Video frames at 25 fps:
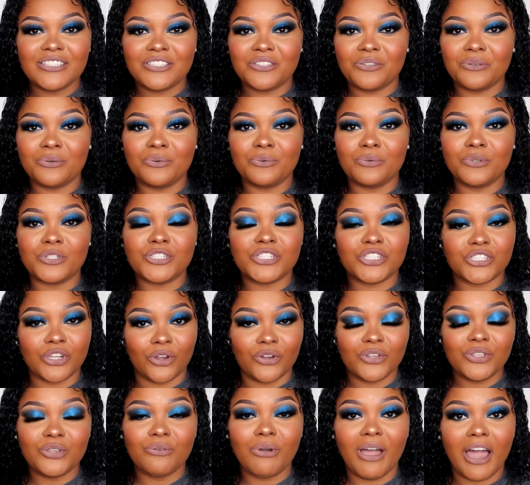to
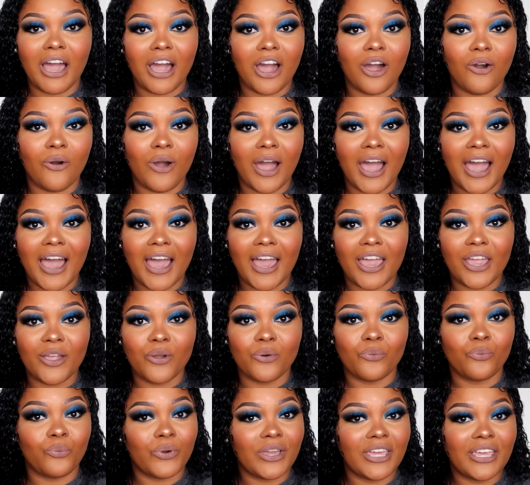show you how
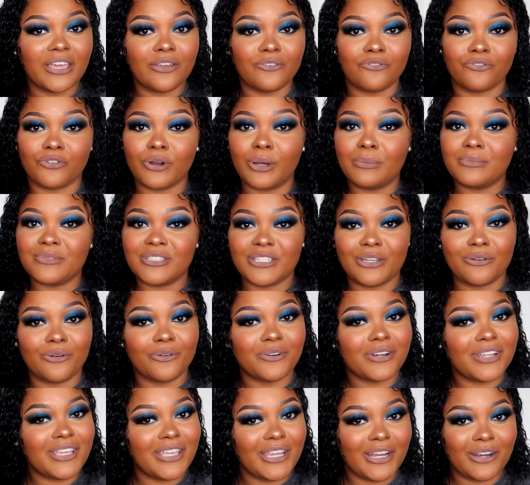i went from
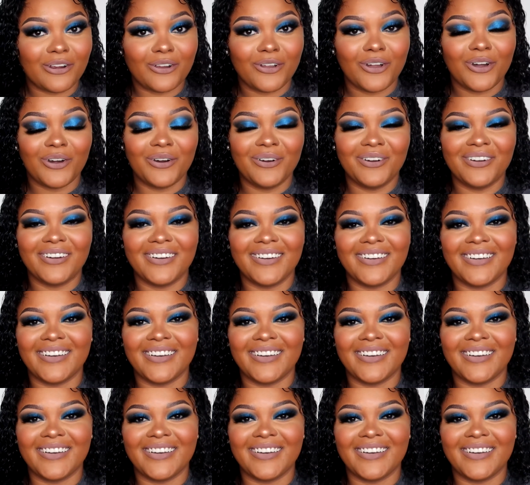zero to hero